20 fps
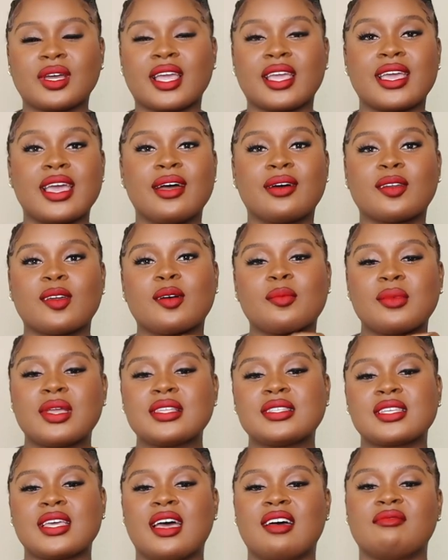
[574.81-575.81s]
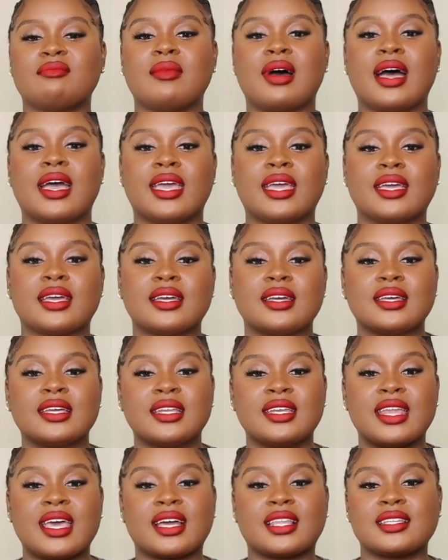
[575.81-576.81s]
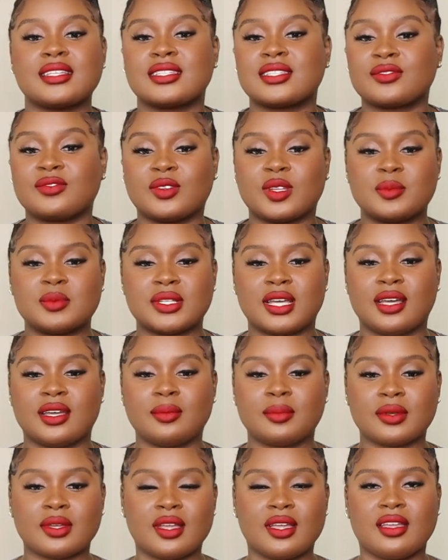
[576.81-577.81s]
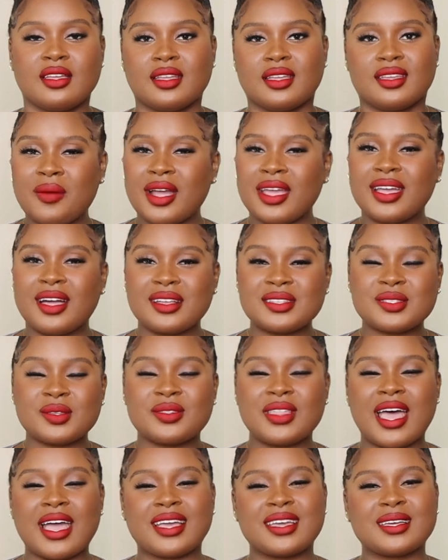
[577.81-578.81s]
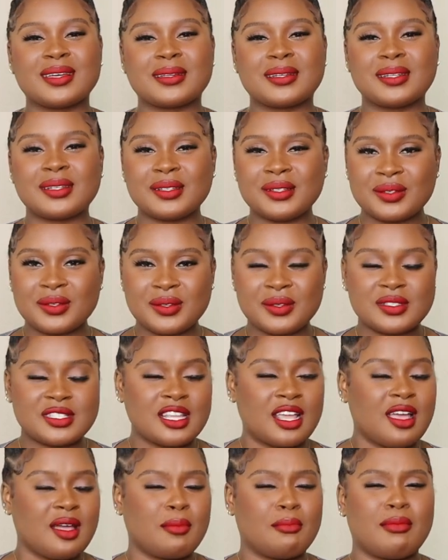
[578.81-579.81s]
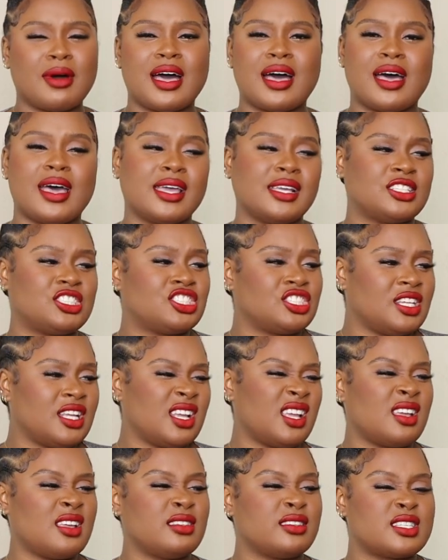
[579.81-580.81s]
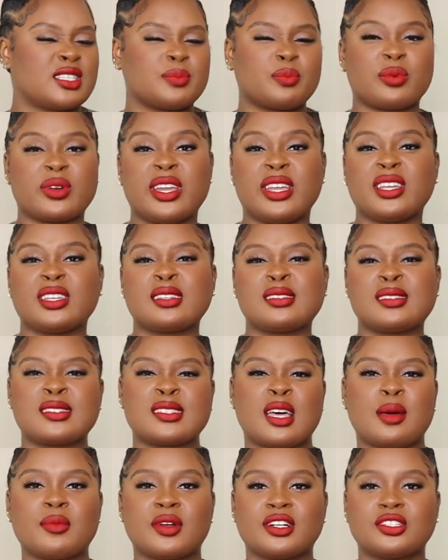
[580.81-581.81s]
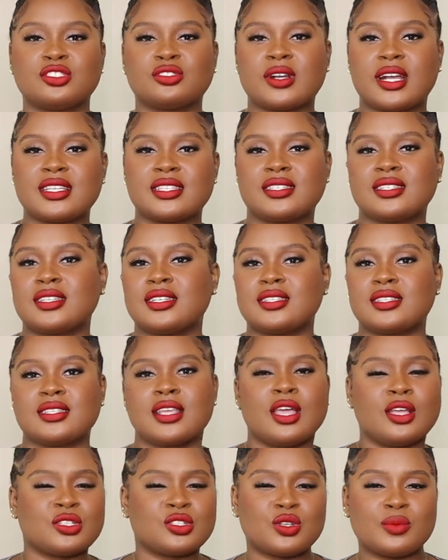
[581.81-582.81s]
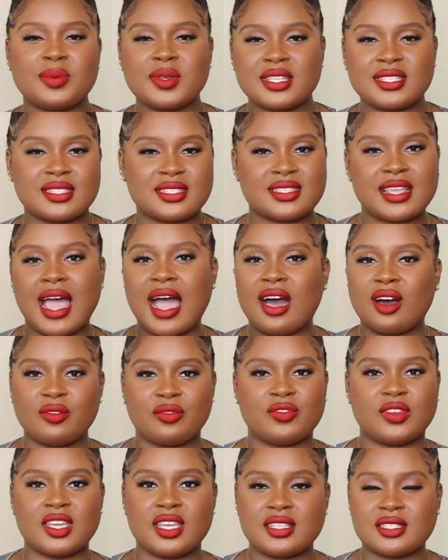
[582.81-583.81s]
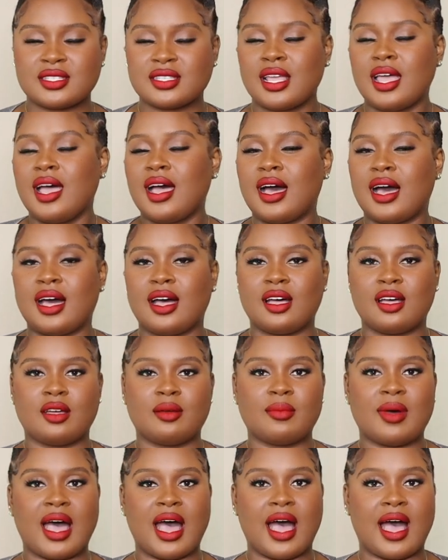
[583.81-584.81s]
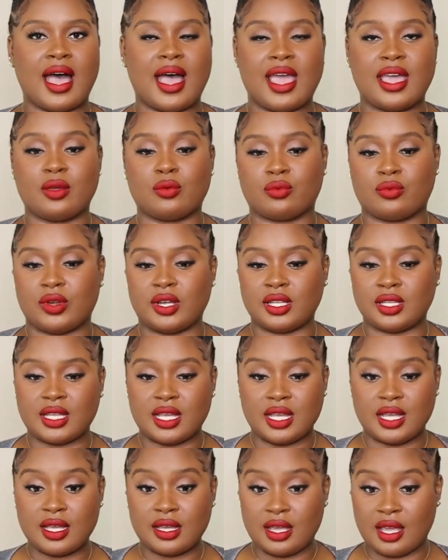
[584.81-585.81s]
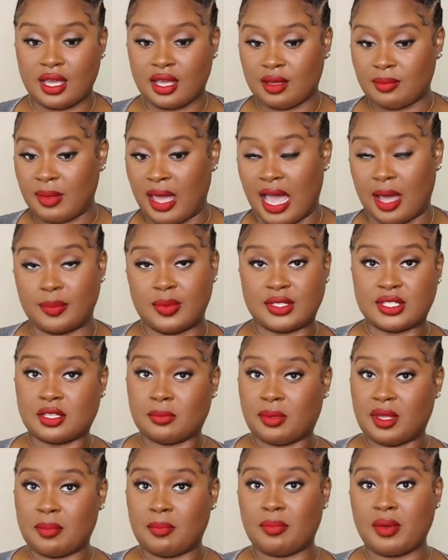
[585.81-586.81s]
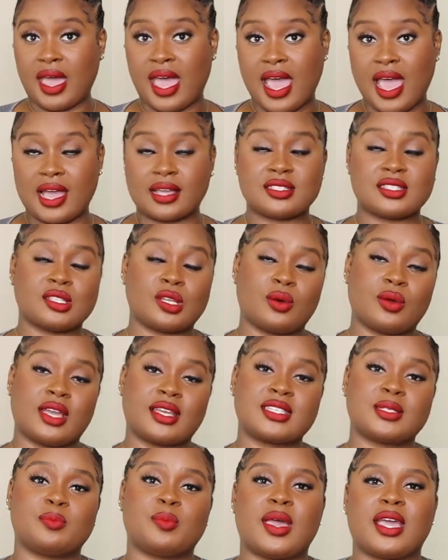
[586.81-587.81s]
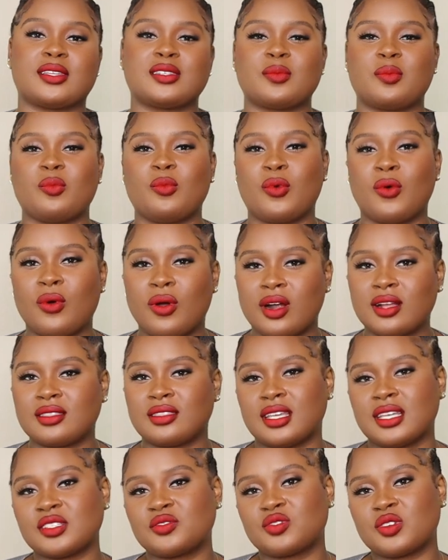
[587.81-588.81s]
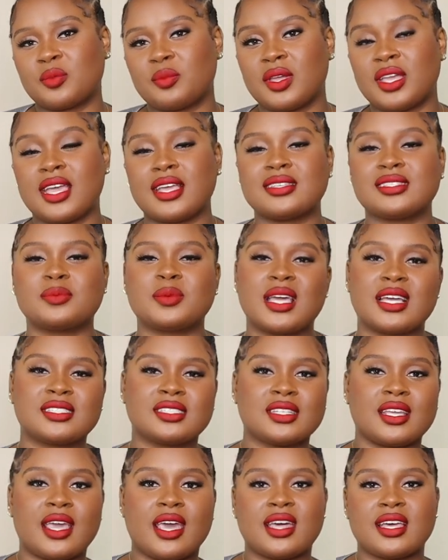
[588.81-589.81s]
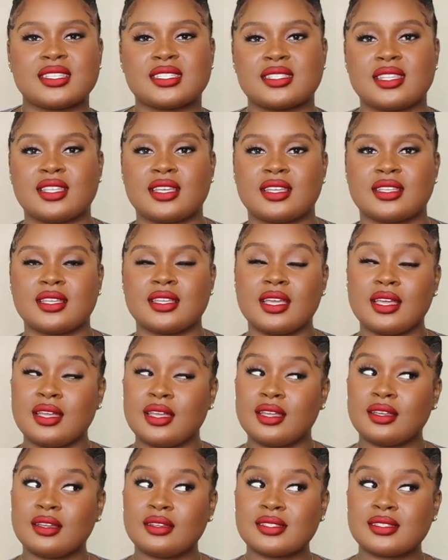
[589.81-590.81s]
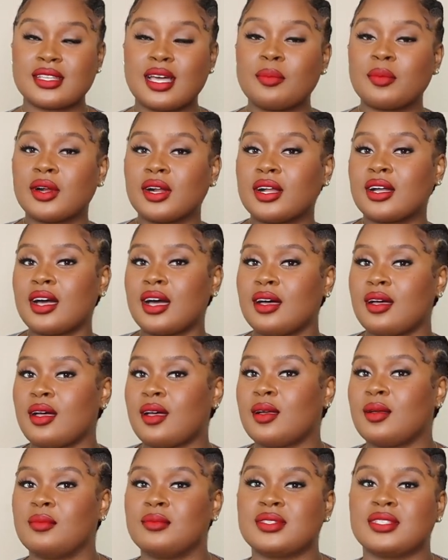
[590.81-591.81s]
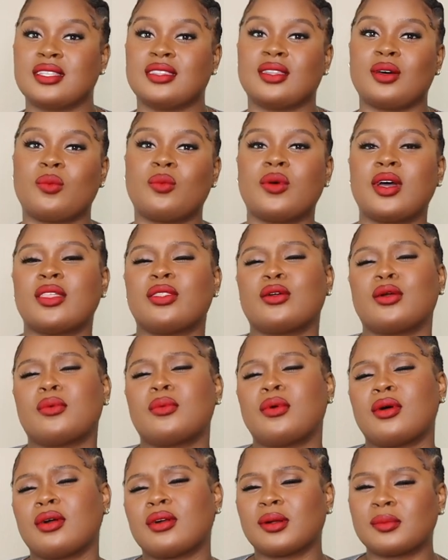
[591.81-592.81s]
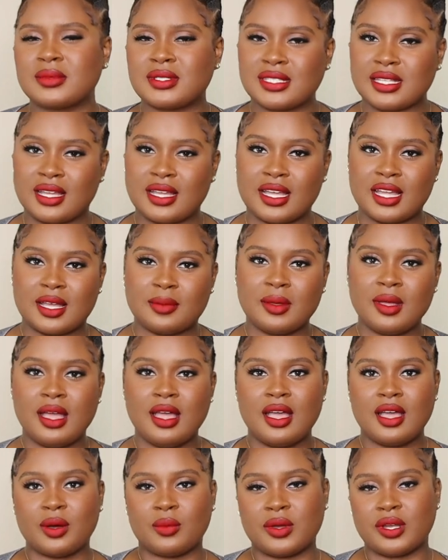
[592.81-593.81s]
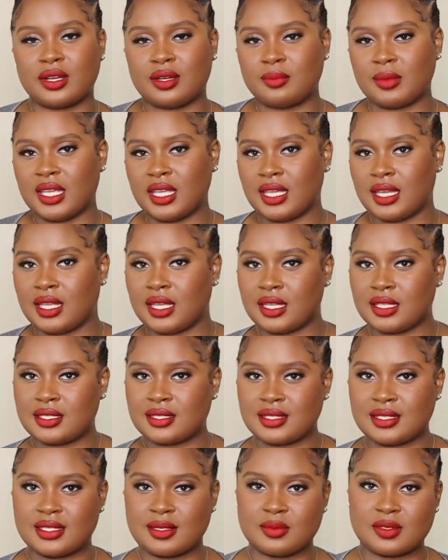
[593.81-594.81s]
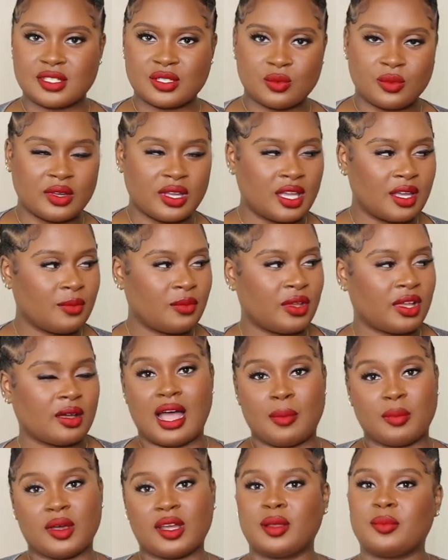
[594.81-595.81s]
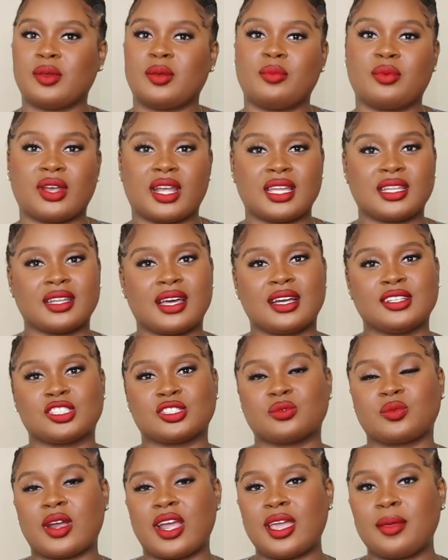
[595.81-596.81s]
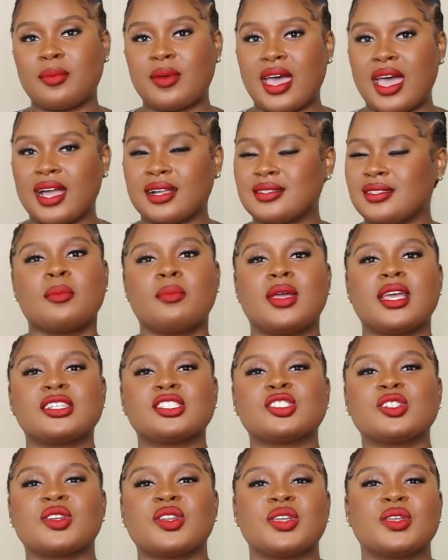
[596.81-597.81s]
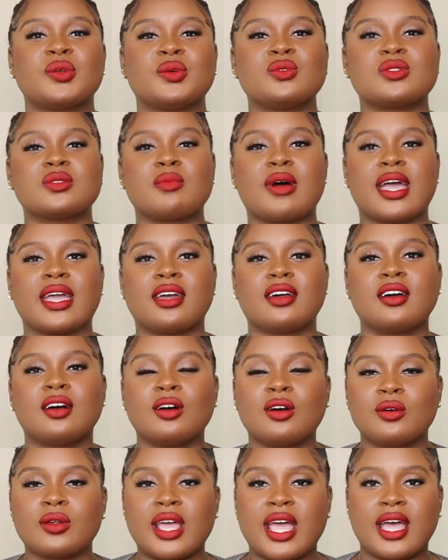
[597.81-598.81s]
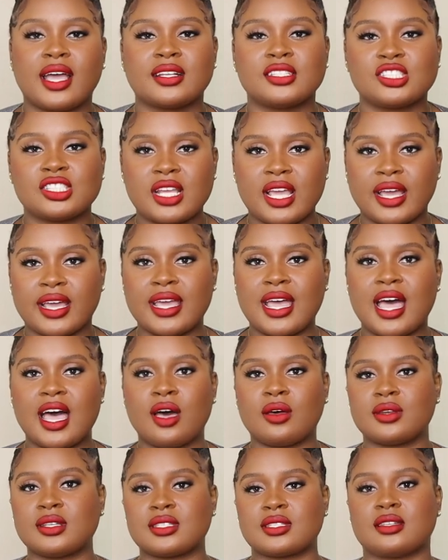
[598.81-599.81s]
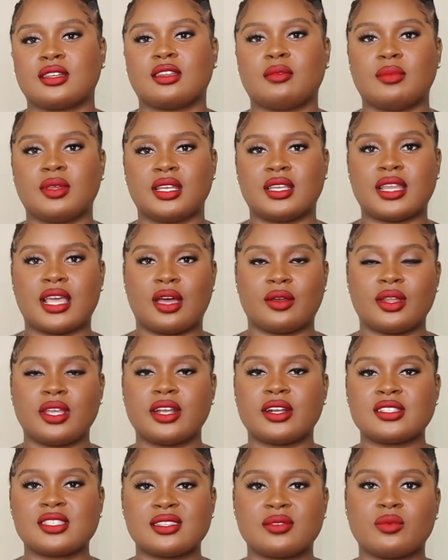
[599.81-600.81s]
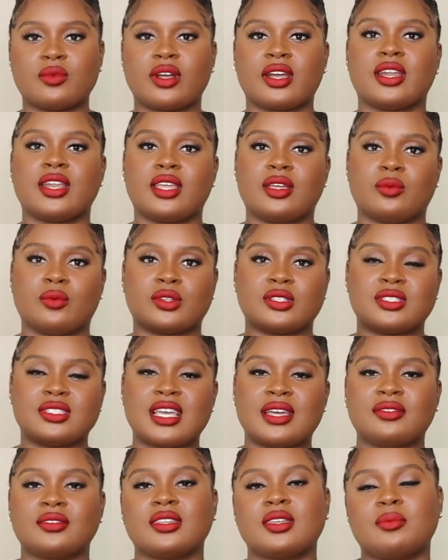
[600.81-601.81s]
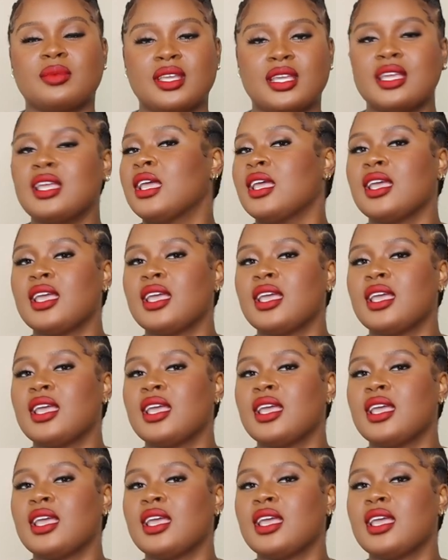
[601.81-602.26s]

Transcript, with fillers: can count on me to have my necklace flipped up. All right, y'all, so that concludes my Shein spring summer dresses, two-pieces outfits. I really am happy to be back, so expect more things from me, especially as the summer comes and the weather warms up, we're gonna be getting into some swim. I'm gonna be bringing lingerie back. Make sure to use my code at checkout. It's gonna be down here somewhere, and it will definitely be